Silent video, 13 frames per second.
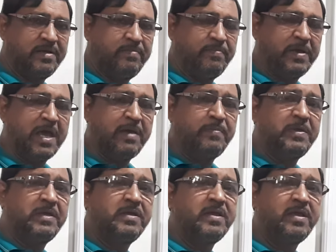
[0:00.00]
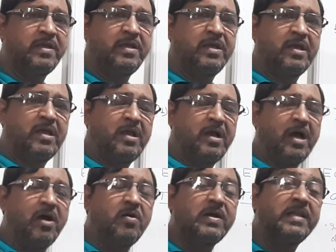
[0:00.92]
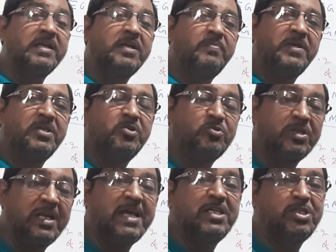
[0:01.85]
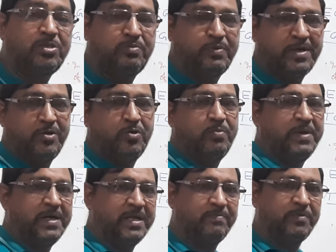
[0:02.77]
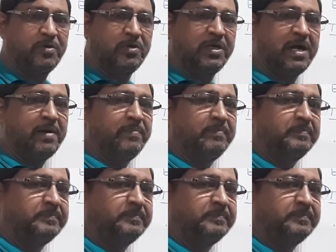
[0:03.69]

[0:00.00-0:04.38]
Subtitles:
behaving, how can it be utilized for your breeding program.